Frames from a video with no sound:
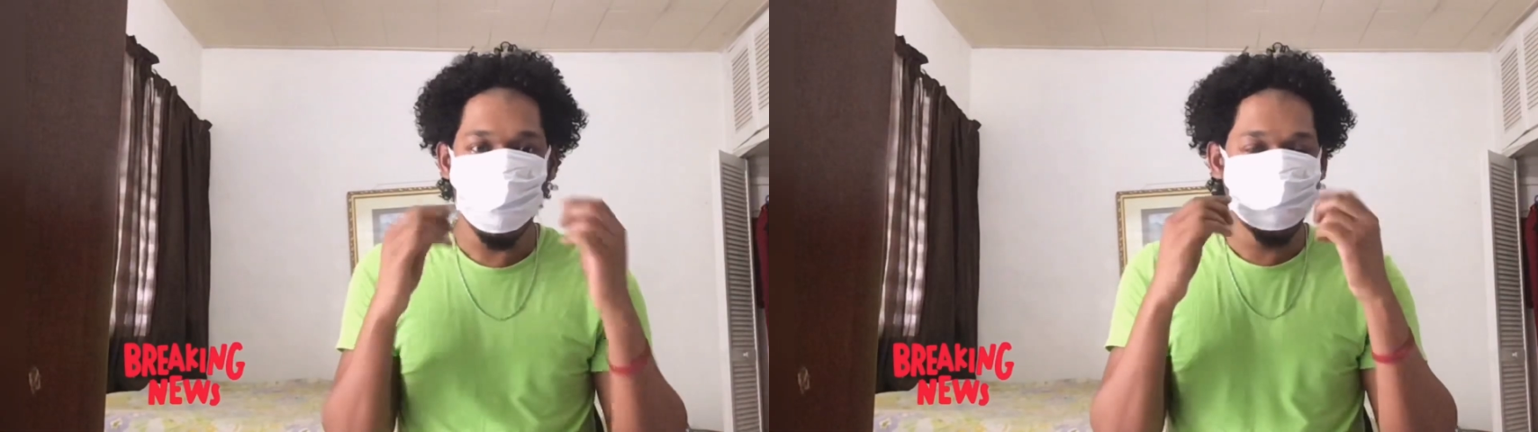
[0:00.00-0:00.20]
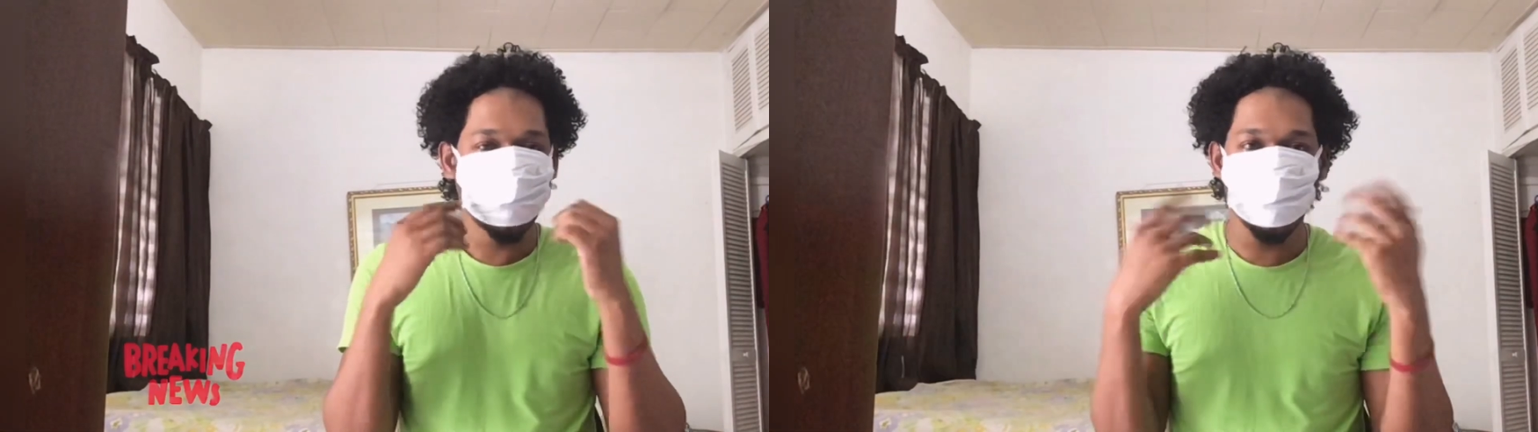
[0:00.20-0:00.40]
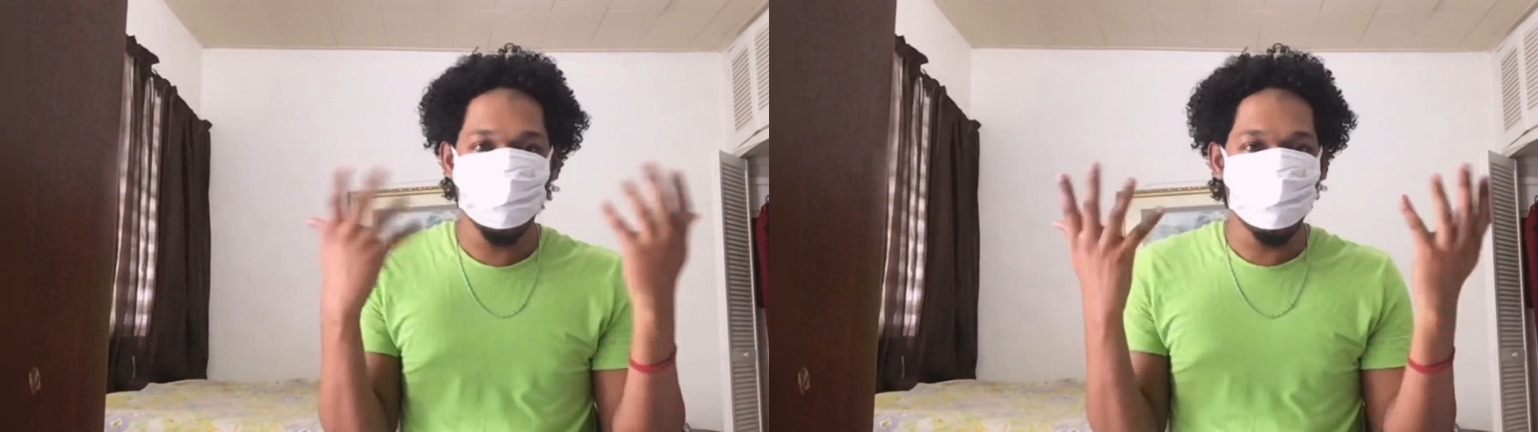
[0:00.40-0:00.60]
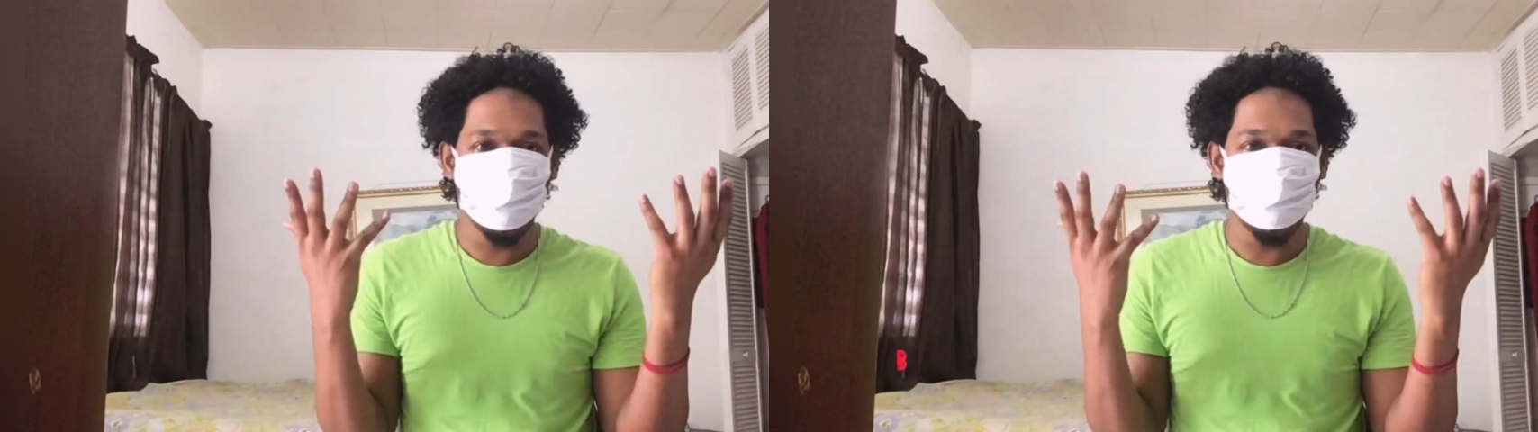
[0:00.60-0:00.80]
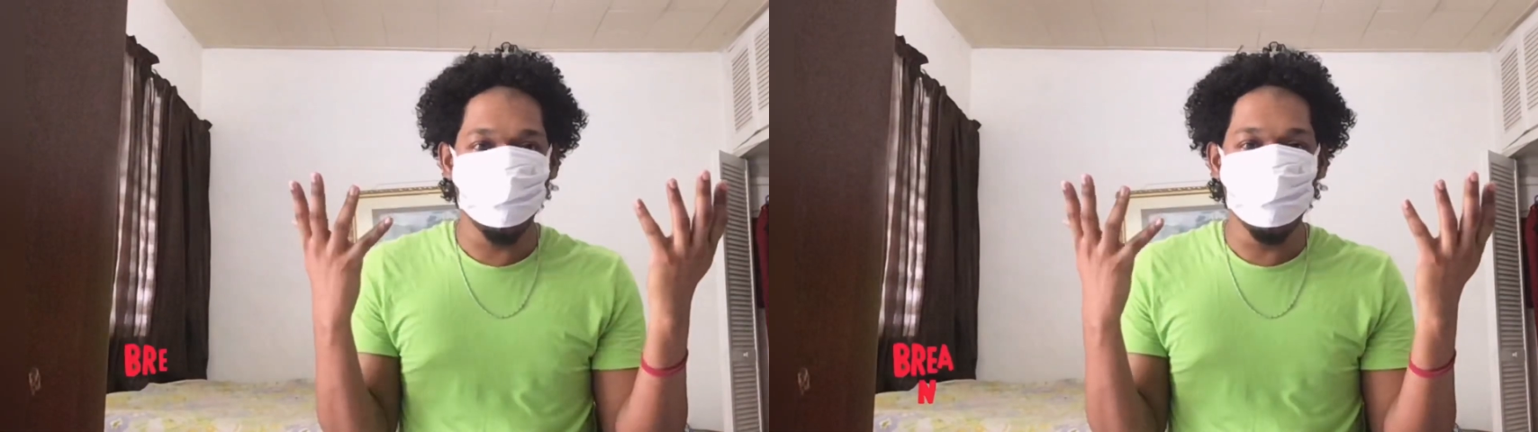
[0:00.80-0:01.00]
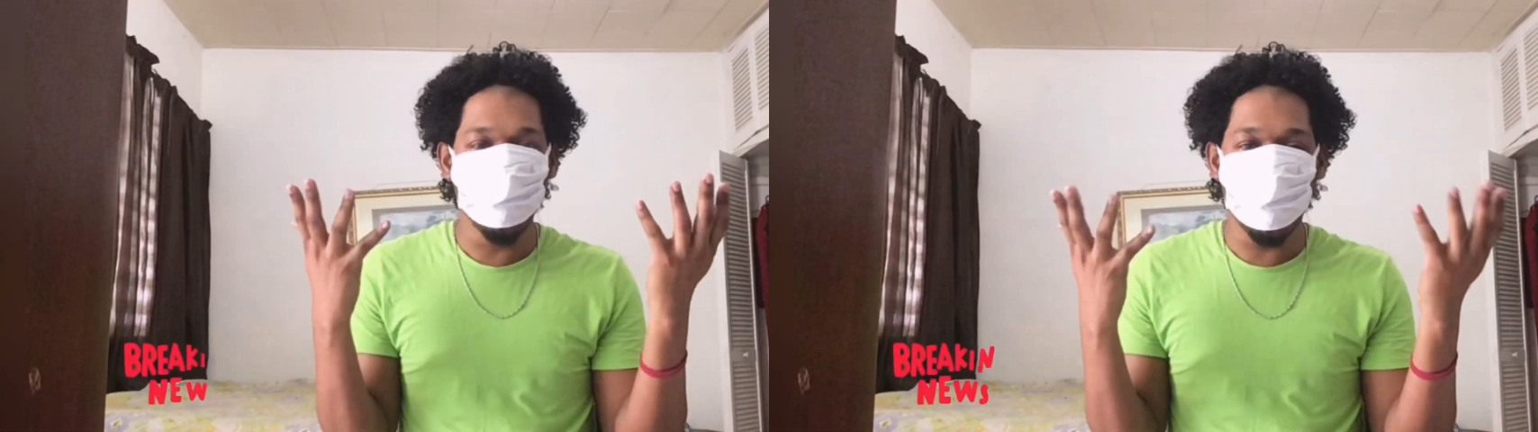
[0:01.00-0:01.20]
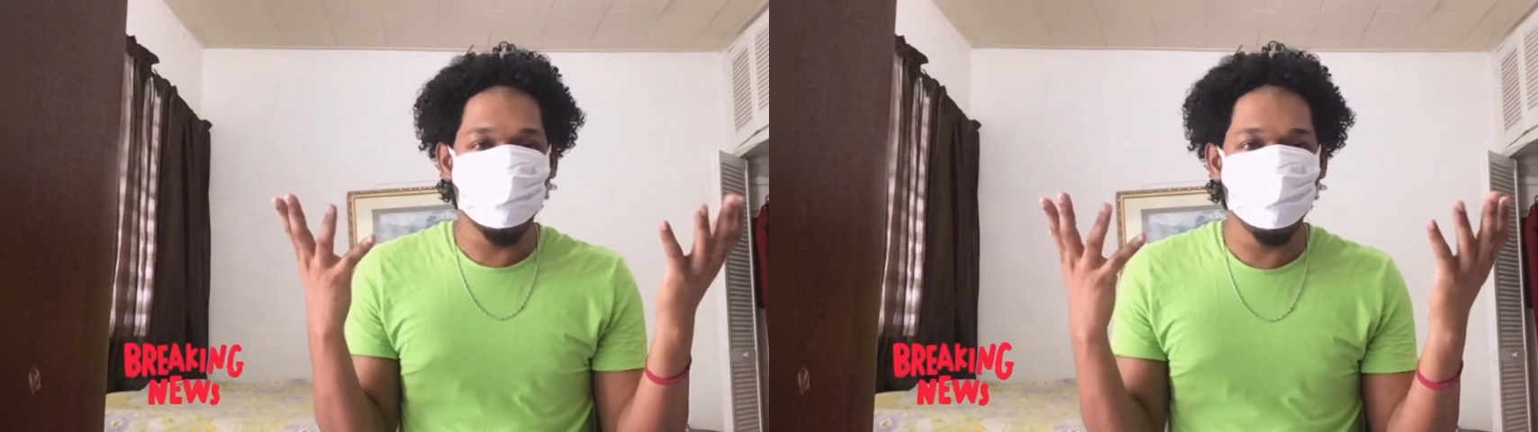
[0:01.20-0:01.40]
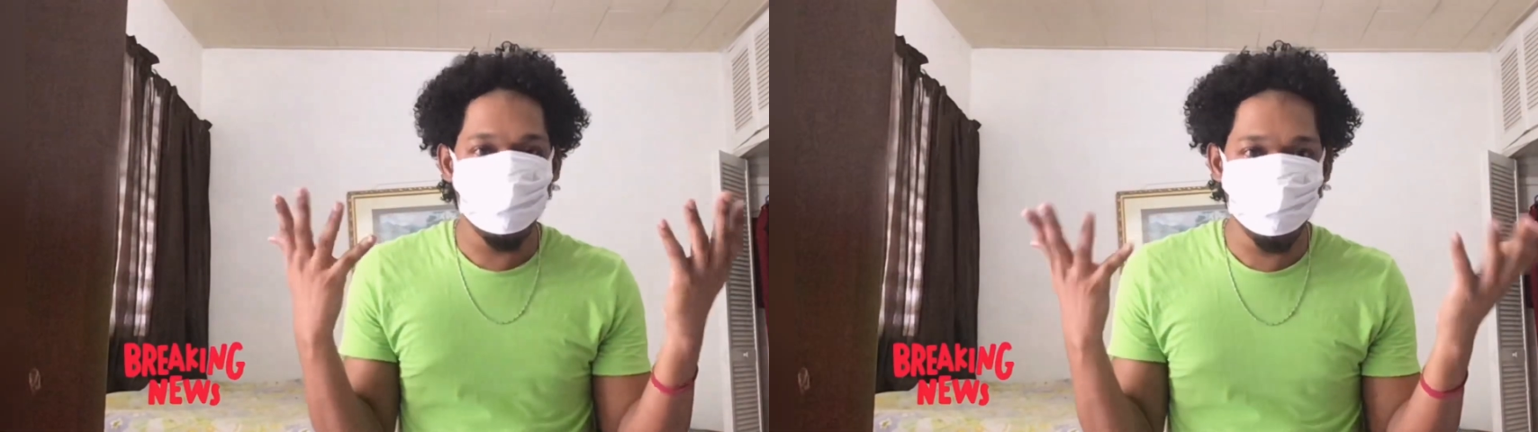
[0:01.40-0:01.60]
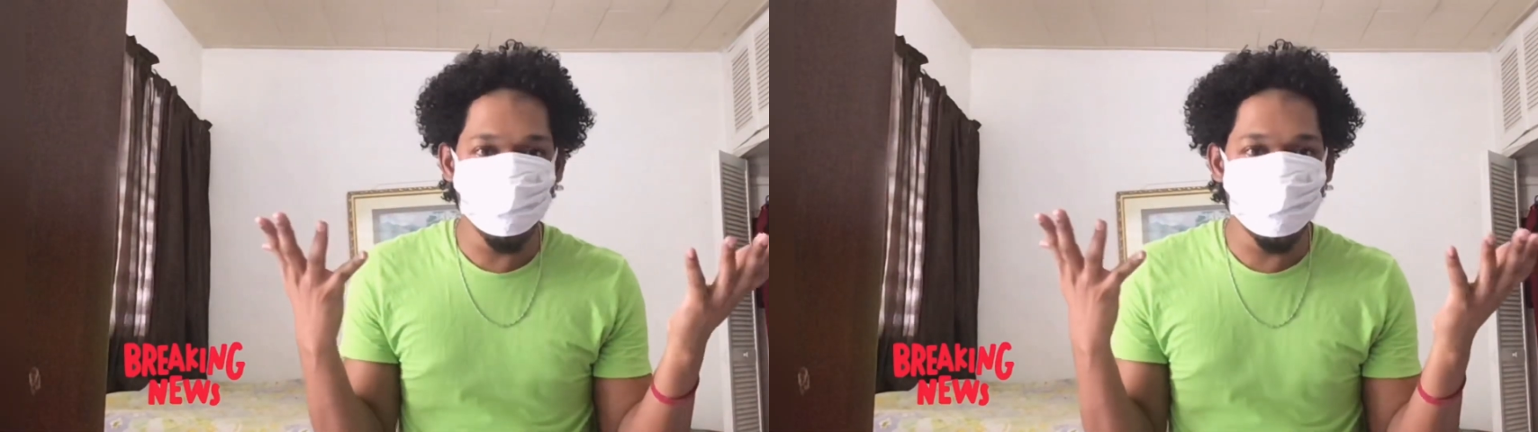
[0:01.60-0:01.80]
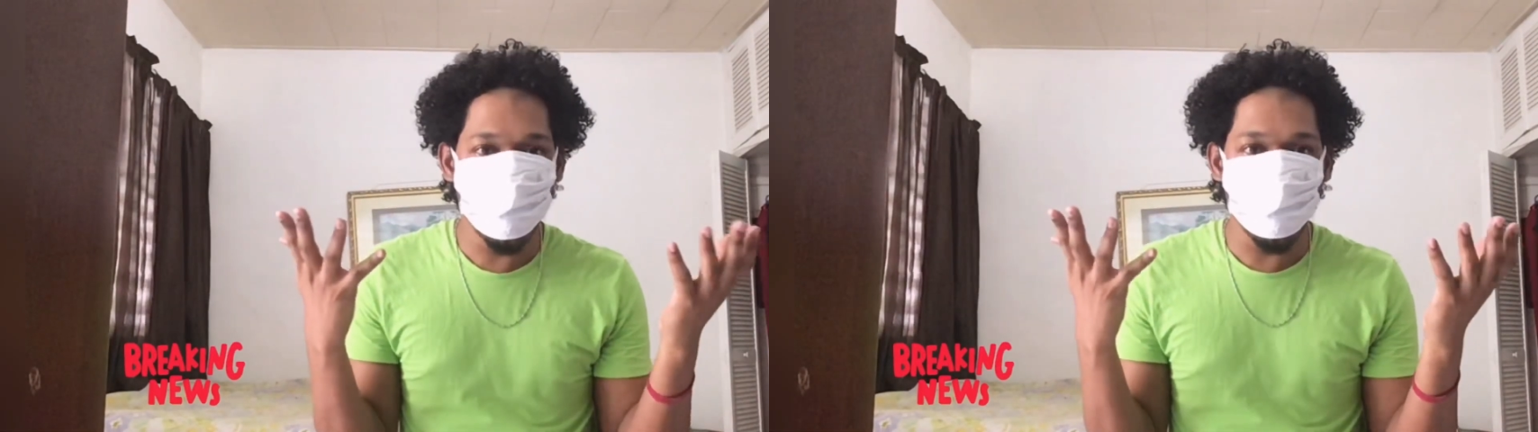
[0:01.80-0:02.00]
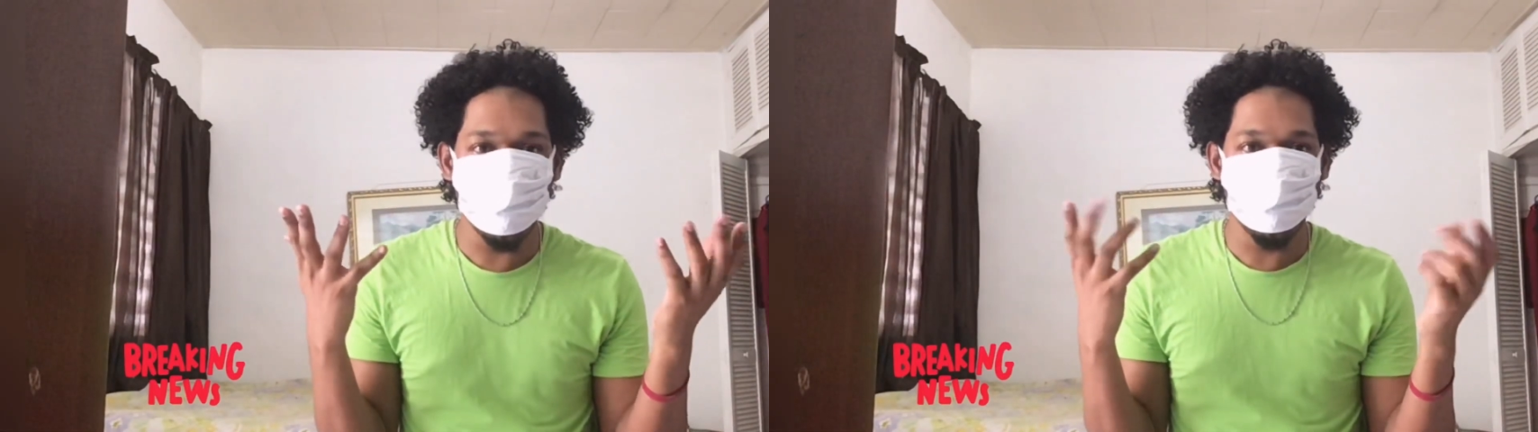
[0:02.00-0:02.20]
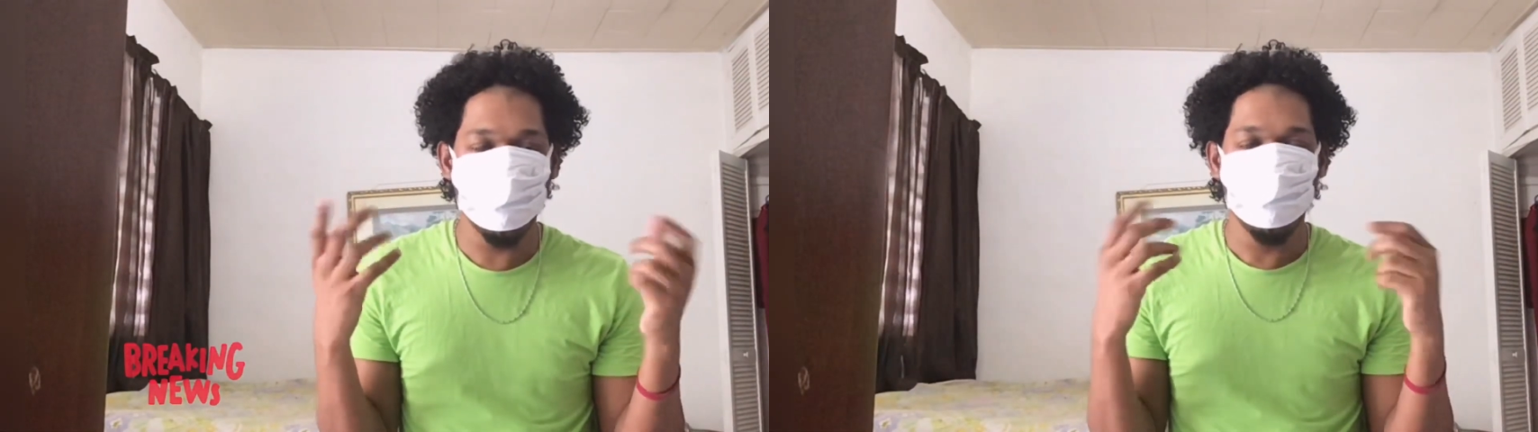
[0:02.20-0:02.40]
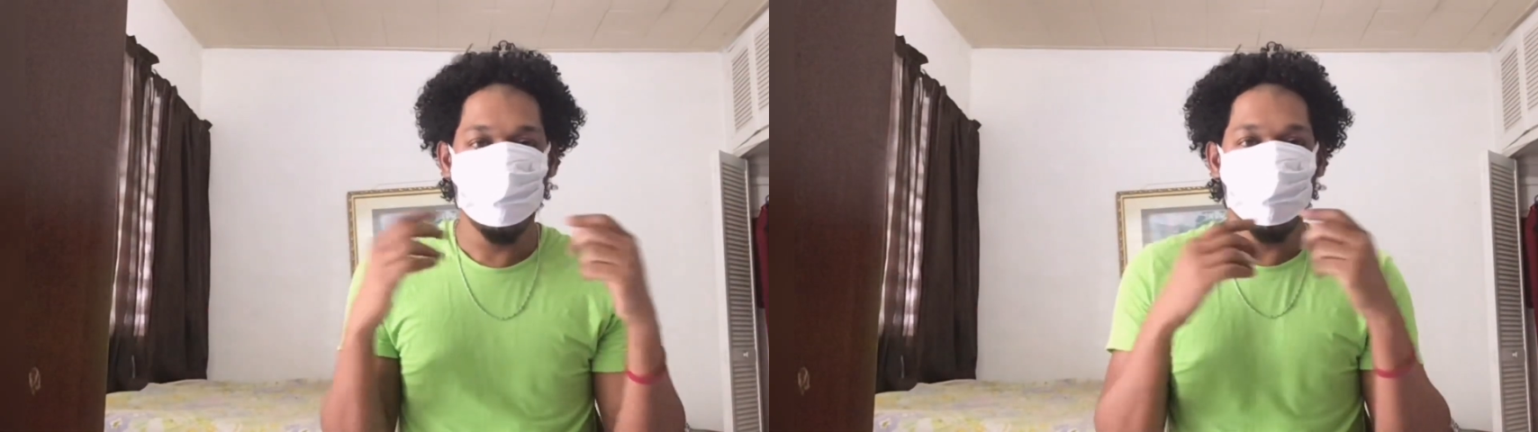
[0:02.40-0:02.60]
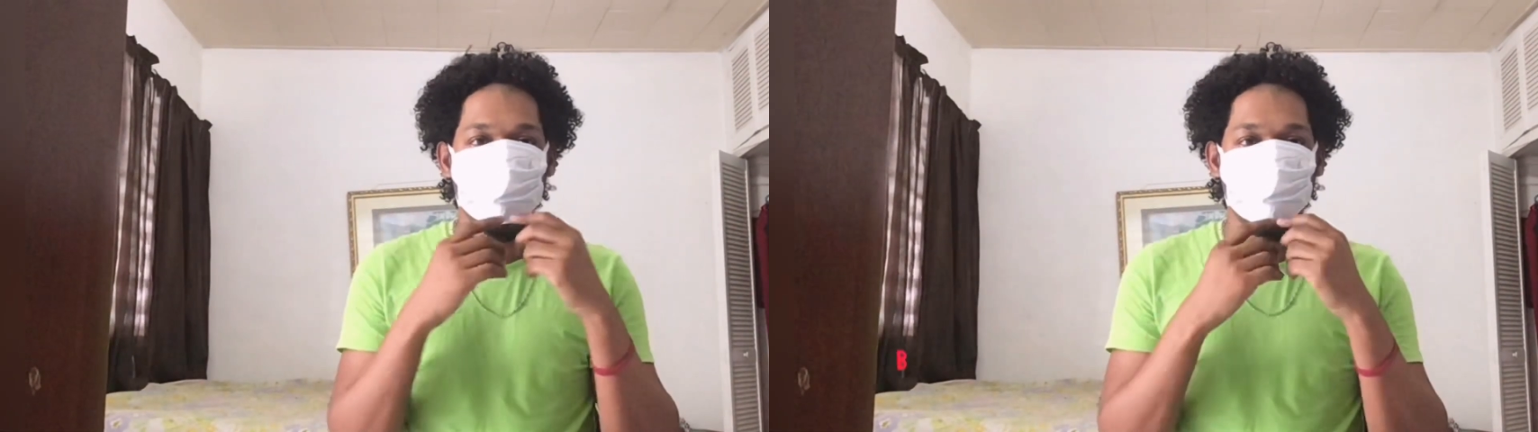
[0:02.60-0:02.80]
So it will all be futile. All